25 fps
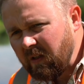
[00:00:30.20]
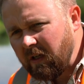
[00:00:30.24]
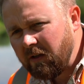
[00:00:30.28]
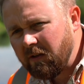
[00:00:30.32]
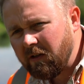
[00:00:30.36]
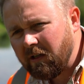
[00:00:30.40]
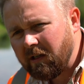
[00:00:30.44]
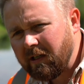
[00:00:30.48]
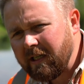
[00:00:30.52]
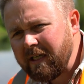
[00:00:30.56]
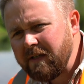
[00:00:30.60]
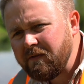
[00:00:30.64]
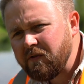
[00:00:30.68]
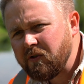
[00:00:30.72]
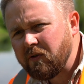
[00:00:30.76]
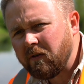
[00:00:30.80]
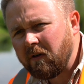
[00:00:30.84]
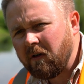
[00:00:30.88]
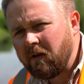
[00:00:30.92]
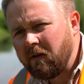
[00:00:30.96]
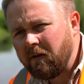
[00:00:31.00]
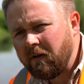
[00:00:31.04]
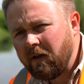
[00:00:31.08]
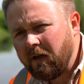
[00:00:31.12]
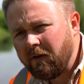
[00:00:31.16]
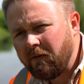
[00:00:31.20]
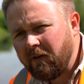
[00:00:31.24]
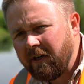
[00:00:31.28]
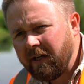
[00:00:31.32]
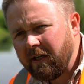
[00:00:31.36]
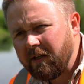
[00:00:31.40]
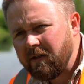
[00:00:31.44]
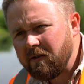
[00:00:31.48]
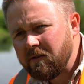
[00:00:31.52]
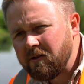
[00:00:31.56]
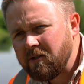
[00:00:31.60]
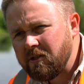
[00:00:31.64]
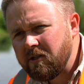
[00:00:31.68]
The leaves are
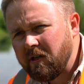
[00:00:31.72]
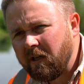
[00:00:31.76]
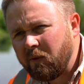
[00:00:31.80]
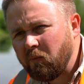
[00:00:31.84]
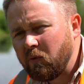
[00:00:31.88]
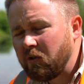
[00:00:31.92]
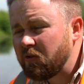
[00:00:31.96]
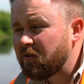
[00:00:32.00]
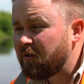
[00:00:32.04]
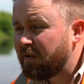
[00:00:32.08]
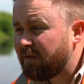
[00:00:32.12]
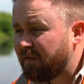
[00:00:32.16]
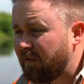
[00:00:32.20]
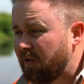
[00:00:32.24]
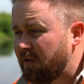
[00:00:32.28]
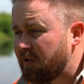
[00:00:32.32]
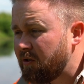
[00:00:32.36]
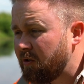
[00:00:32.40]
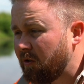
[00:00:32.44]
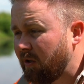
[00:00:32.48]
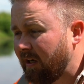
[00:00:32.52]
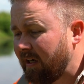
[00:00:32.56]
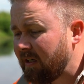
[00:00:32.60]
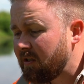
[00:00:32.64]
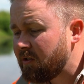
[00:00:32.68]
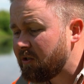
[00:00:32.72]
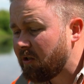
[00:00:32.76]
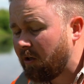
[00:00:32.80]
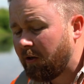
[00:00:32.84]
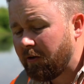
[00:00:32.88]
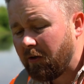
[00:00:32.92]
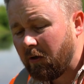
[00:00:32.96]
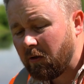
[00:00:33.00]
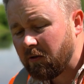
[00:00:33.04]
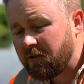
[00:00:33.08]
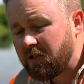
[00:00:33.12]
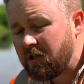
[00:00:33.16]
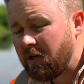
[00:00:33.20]
arranged in what's referred to as
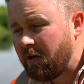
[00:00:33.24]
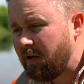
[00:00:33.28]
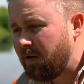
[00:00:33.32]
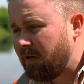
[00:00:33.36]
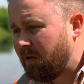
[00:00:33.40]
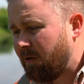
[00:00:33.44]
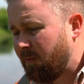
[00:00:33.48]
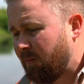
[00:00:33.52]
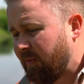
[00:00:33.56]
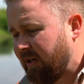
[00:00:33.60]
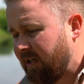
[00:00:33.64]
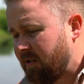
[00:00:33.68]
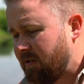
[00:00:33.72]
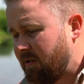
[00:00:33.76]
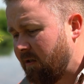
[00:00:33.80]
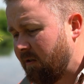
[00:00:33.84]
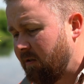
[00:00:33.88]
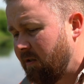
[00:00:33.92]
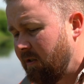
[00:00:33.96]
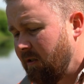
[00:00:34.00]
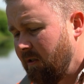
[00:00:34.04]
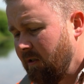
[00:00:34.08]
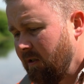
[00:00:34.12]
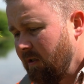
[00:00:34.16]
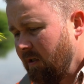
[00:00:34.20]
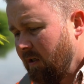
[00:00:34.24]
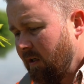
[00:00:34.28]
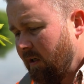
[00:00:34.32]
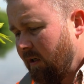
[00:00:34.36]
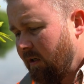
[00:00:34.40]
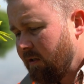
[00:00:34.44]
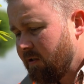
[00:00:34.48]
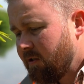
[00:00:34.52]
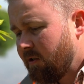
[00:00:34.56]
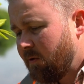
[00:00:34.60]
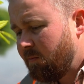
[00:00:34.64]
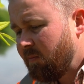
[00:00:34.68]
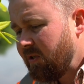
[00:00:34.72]
an alternate pattern,
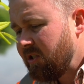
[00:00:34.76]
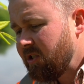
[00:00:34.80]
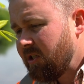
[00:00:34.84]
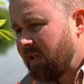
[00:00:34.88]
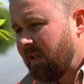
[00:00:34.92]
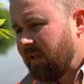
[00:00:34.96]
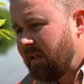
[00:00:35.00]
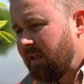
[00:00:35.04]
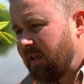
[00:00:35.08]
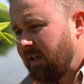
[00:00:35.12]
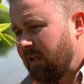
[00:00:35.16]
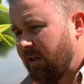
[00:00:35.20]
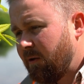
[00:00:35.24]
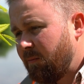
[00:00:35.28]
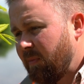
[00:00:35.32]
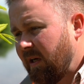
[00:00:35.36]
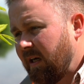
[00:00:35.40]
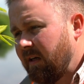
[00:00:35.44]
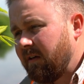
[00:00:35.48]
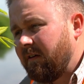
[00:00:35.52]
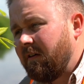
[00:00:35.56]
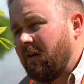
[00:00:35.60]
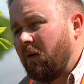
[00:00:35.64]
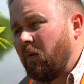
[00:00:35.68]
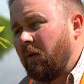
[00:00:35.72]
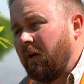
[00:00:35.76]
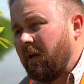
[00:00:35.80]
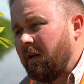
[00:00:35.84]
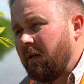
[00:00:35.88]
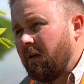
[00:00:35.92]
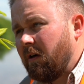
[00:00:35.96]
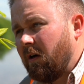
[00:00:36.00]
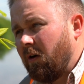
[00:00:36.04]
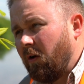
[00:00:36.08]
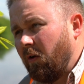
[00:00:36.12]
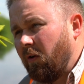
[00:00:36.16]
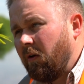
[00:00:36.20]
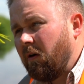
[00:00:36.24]
as can be seen here by growing
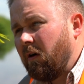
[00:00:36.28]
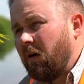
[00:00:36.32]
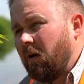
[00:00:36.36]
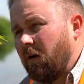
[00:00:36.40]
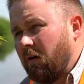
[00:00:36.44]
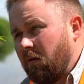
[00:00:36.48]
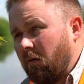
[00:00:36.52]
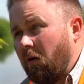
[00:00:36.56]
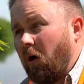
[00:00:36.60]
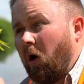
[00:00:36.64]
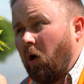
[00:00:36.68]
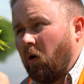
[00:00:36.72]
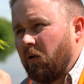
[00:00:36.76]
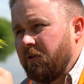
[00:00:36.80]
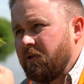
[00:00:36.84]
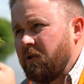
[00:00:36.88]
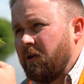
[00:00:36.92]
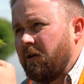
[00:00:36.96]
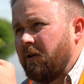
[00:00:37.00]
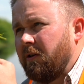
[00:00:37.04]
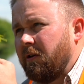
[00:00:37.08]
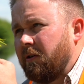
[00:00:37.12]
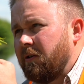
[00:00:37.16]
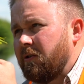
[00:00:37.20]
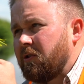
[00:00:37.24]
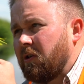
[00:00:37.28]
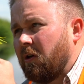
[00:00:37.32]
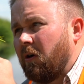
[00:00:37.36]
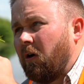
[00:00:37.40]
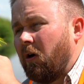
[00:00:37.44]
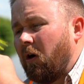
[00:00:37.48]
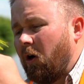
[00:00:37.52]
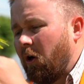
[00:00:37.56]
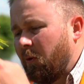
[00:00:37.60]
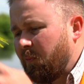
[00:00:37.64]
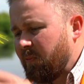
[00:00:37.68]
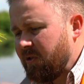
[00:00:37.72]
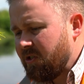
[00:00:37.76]
on alternate
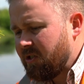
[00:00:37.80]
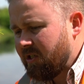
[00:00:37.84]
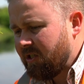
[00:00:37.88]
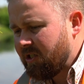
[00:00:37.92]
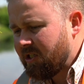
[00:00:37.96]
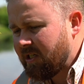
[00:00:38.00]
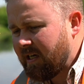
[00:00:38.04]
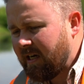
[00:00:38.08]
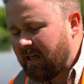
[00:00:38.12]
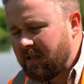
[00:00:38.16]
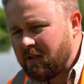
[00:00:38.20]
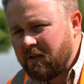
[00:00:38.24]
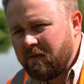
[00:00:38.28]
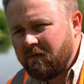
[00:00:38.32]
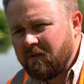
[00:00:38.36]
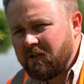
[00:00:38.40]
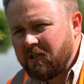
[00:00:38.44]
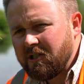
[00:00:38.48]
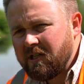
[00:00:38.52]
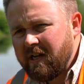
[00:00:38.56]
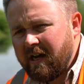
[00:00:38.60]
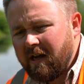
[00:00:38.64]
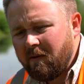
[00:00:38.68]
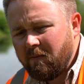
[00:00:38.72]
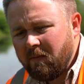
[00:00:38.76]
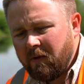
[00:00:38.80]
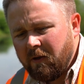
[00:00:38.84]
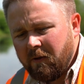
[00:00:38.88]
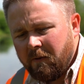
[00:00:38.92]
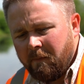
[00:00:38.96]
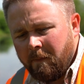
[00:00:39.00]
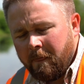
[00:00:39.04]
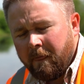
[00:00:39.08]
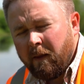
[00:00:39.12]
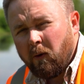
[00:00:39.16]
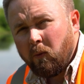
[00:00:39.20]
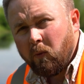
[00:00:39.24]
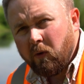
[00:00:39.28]
or opposite sides of the stem.
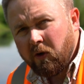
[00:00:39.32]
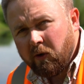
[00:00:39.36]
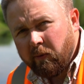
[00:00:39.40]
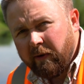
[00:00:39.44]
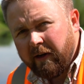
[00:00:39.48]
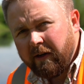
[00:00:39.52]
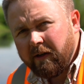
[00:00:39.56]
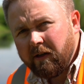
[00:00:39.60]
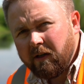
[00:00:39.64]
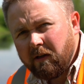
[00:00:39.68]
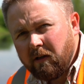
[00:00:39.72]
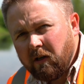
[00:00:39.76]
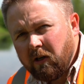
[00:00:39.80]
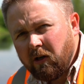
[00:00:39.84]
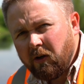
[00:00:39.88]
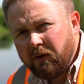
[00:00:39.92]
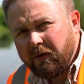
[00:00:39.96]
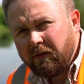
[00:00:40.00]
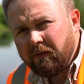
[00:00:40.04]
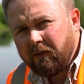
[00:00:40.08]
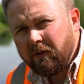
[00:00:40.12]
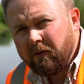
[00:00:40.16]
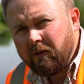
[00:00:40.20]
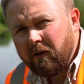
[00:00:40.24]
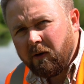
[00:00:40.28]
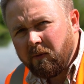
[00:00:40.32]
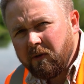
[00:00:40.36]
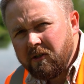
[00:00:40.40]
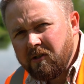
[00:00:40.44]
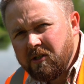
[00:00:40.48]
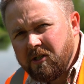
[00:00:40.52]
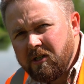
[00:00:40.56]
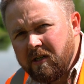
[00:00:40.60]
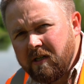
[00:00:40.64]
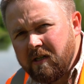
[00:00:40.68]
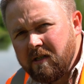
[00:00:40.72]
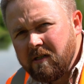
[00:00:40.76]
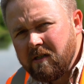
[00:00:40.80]
We're quite early on in the growing
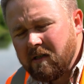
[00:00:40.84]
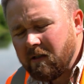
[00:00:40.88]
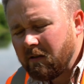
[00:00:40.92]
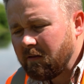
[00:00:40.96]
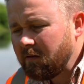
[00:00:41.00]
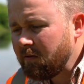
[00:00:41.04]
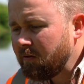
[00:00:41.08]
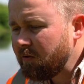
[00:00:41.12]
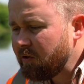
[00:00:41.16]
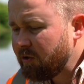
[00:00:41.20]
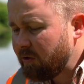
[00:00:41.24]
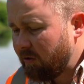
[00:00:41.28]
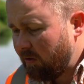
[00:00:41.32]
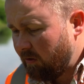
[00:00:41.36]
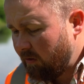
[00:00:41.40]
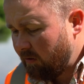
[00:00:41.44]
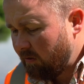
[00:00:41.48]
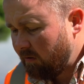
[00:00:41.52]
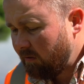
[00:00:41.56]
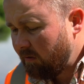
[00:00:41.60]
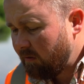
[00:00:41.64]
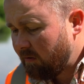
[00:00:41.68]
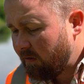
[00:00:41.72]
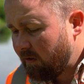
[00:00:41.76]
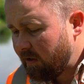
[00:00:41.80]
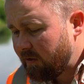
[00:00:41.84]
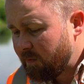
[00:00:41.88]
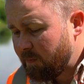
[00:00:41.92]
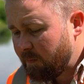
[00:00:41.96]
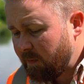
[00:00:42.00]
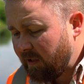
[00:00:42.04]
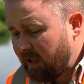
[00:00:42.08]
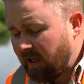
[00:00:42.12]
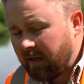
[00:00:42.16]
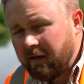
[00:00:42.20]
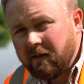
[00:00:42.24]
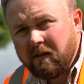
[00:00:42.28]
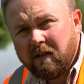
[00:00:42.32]
season, so this
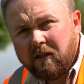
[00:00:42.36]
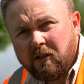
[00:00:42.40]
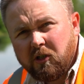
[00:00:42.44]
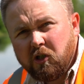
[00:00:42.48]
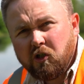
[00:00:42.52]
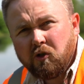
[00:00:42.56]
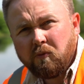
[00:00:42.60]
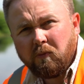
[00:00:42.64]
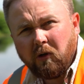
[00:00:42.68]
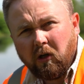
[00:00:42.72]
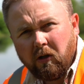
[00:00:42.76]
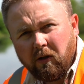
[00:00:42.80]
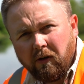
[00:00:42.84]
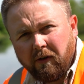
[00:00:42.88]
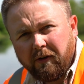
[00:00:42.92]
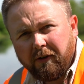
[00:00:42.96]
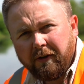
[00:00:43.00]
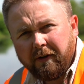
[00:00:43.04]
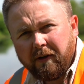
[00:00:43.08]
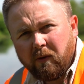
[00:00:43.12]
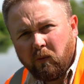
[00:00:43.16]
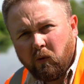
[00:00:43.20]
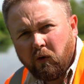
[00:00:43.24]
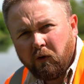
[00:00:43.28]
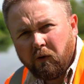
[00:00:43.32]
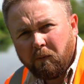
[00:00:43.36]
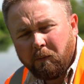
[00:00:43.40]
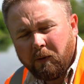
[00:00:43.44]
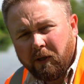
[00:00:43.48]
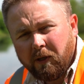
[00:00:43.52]
plant is smaller than it would